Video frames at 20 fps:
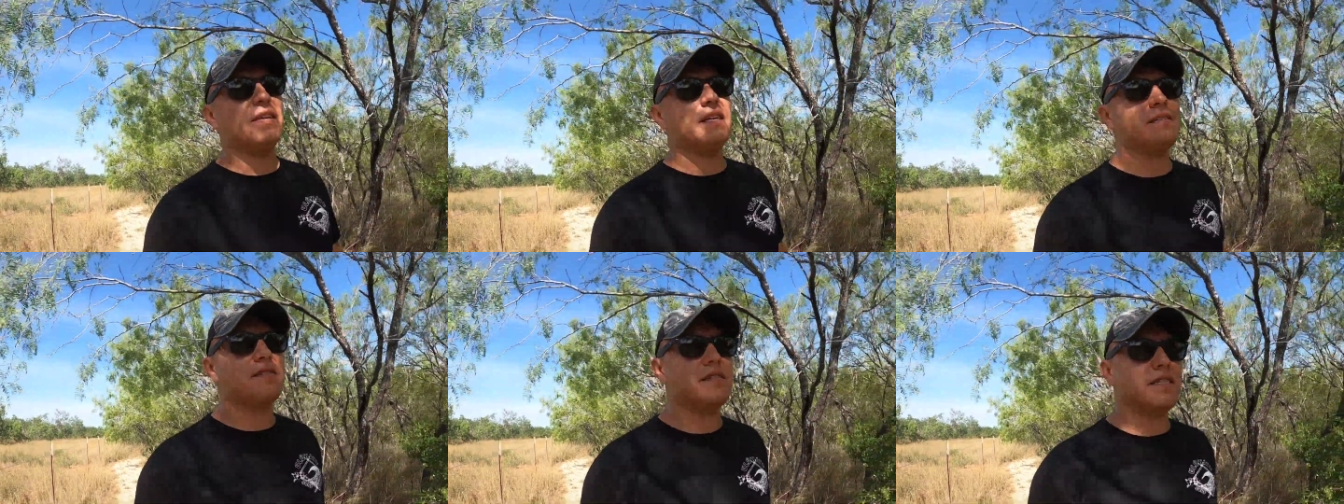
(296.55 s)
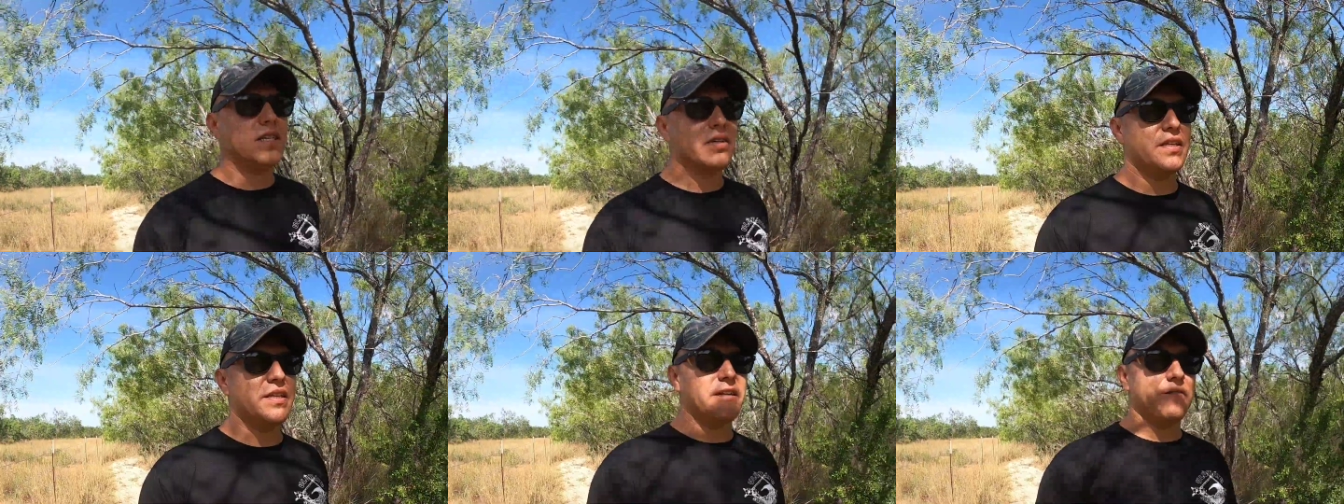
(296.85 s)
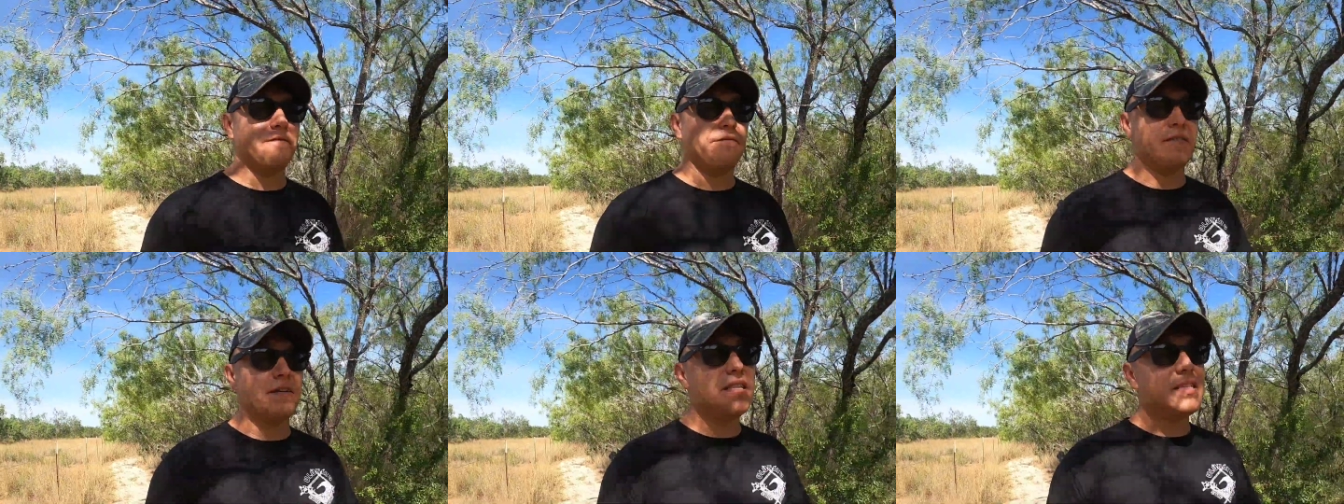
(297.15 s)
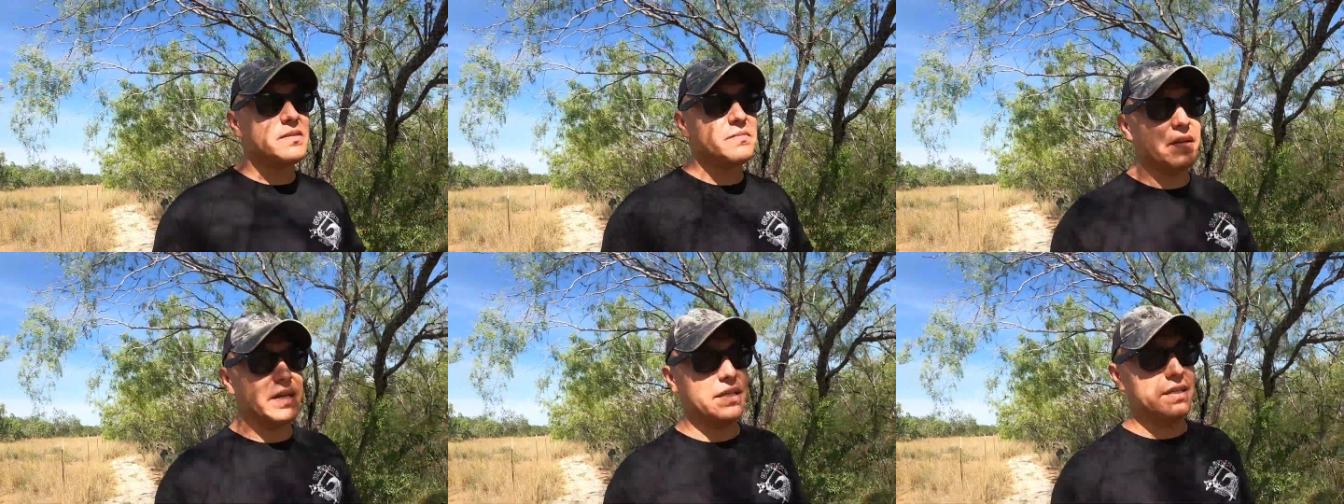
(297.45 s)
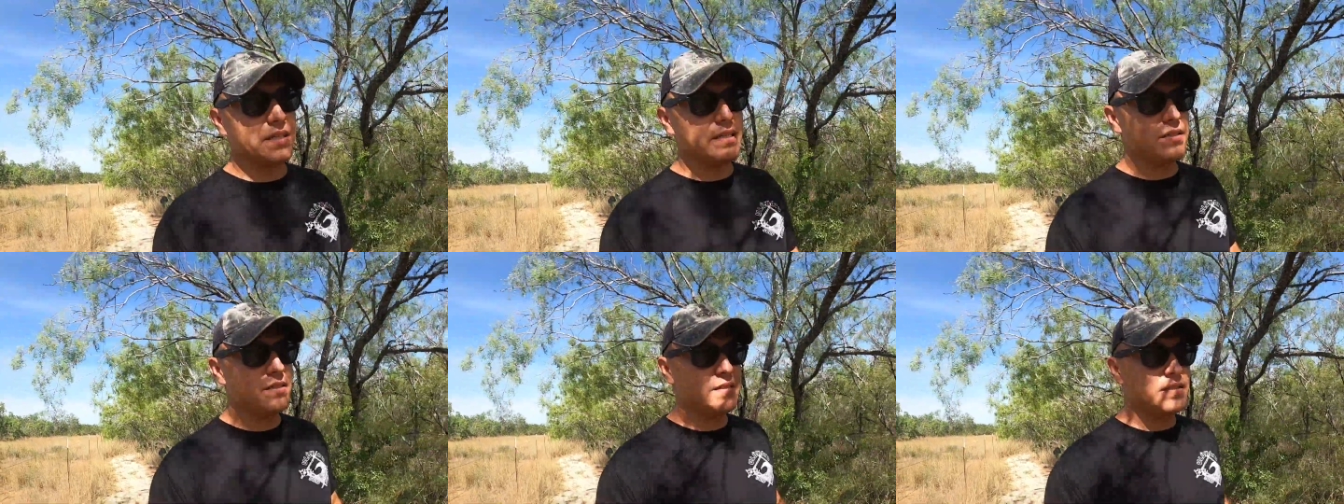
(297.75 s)
necessarily a fence
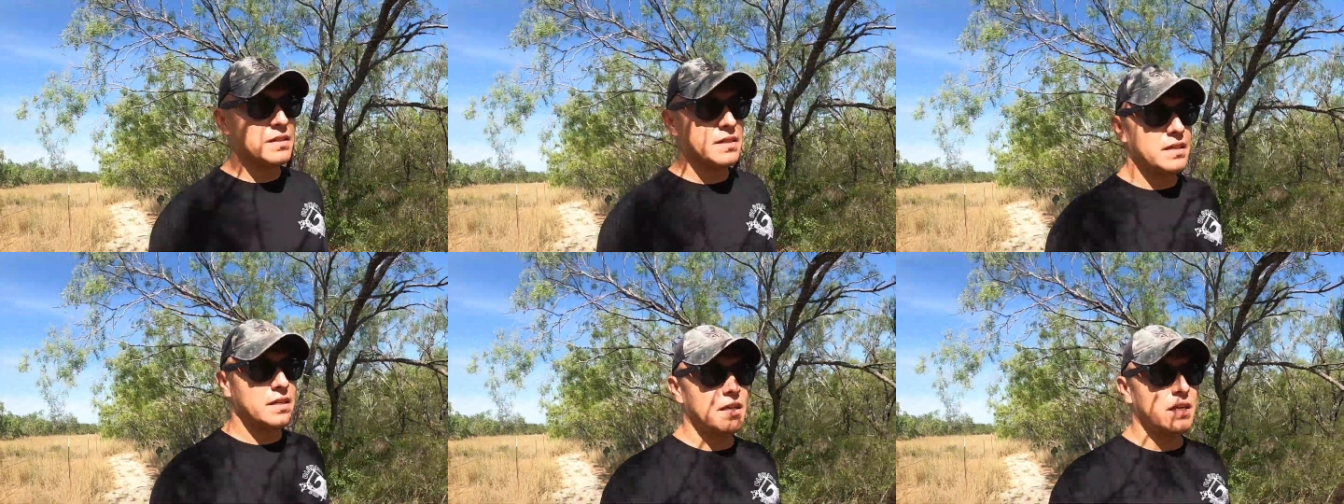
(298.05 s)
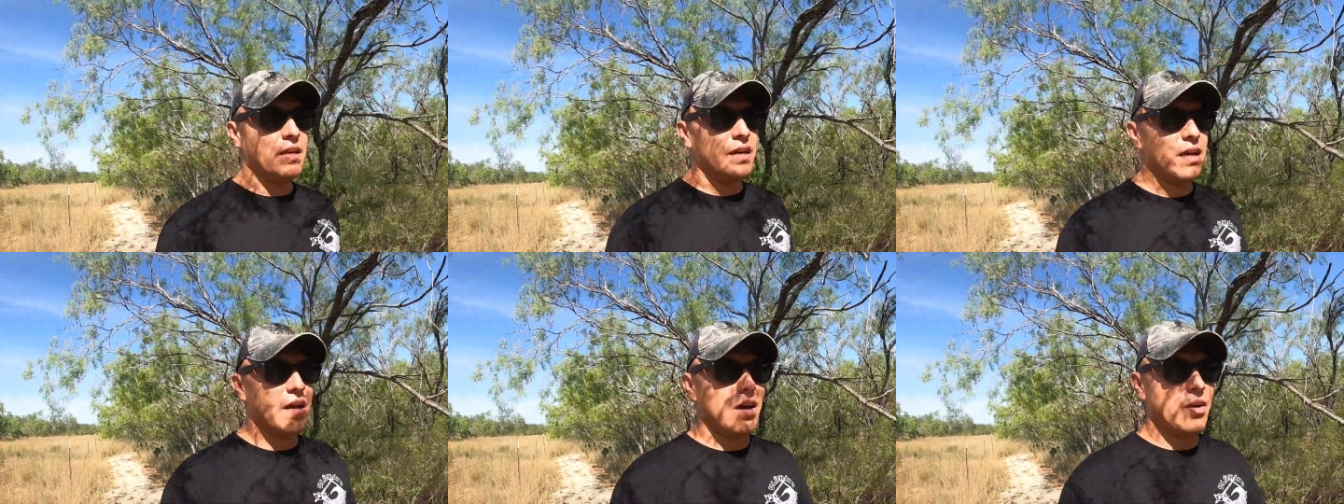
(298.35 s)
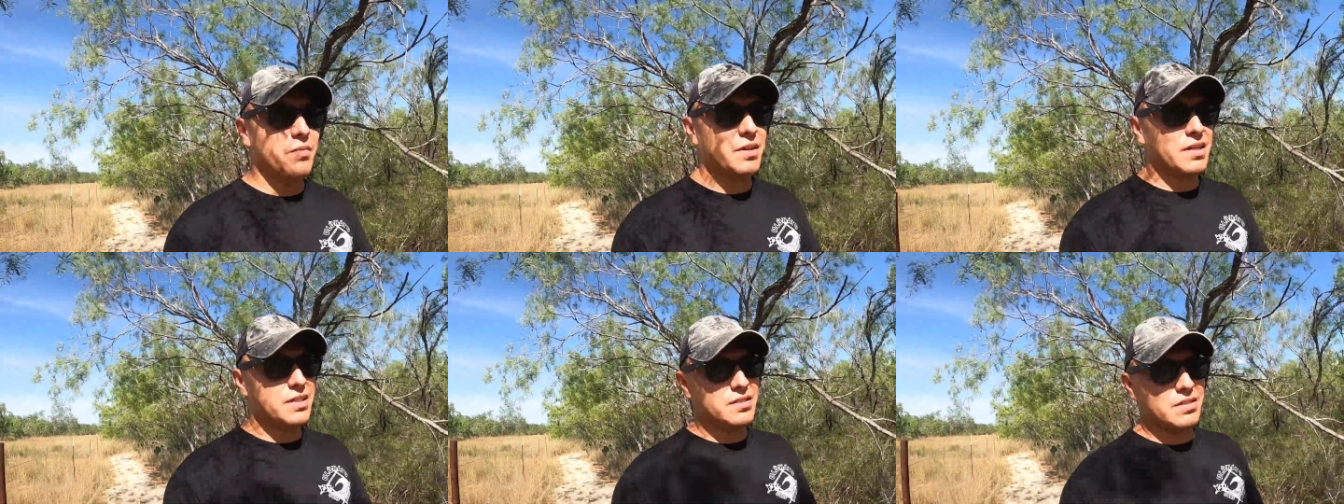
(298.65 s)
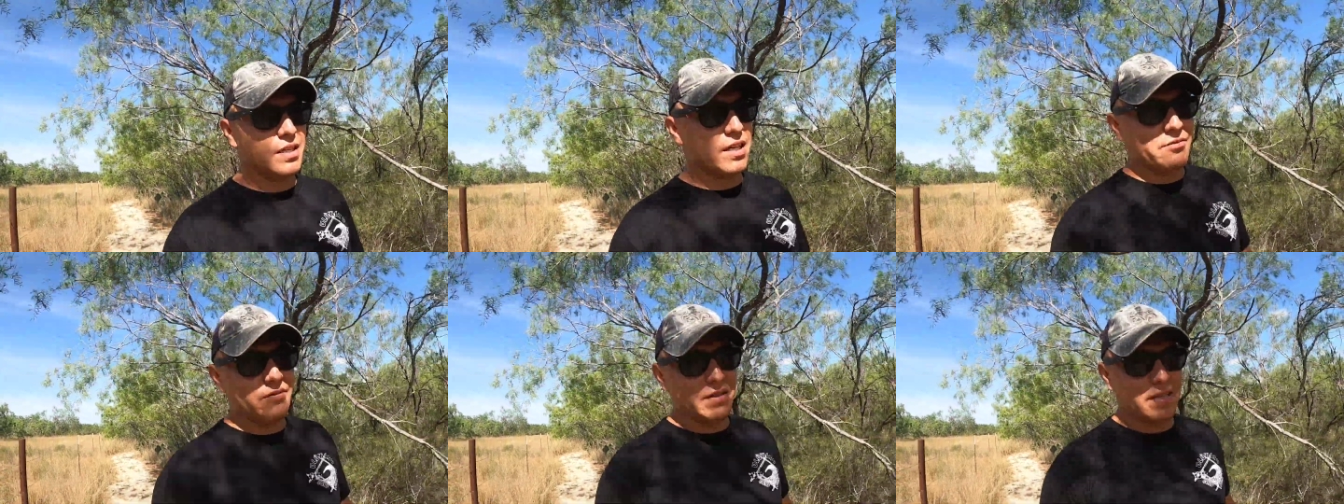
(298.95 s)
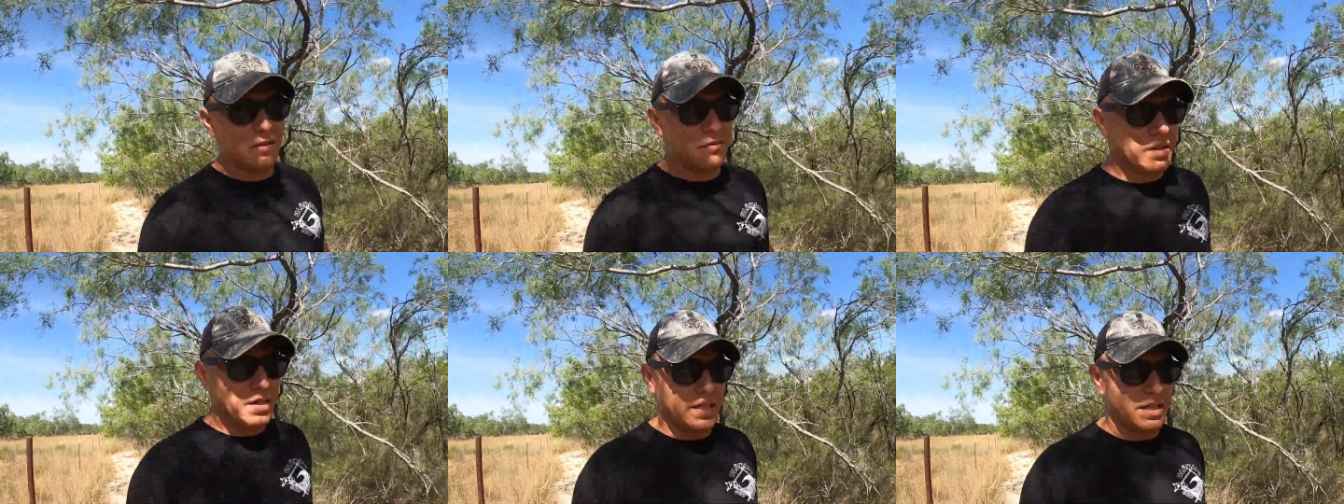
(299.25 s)
maintenance um, because you're not
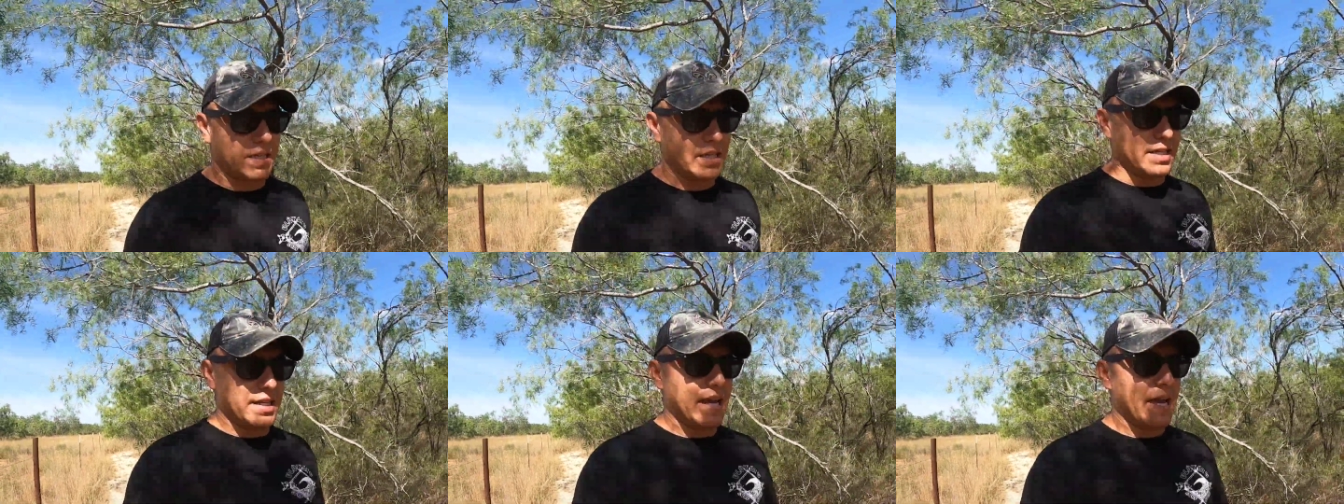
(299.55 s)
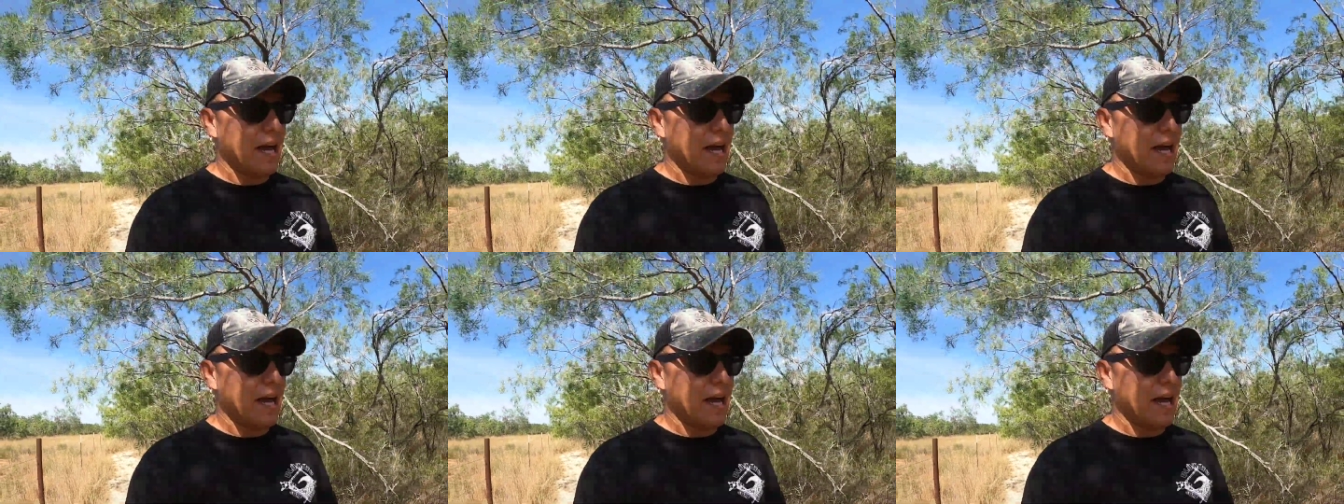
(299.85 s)
really running any